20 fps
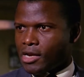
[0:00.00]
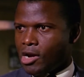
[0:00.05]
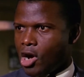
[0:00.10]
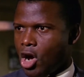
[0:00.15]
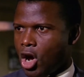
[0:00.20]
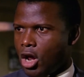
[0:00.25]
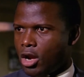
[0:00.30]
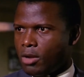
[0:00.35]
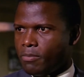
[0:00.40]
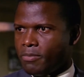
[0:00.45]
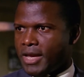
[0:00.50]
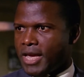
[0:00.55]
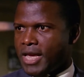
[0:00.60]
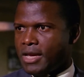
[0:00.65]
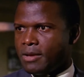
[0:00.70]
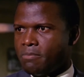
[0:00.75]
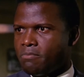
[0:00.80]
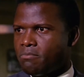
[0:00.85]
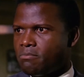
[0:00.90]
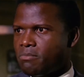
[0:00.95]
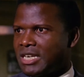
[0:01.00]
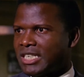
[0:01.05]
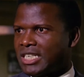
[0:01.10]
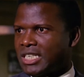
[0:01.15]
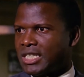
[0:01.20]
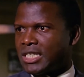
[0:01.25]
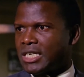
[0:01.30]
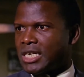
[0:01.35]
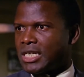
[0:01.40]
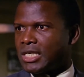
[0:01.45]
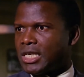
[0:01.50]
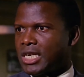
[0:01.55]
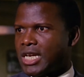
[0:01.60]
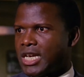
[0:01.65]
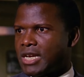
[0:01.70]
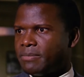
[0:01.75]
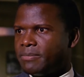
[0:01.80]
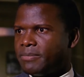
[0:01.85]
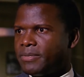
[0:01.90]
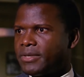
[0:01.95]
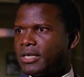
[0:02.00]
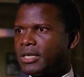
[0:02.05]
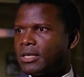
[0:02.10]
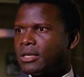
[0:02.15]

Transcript: so great. That is, if they're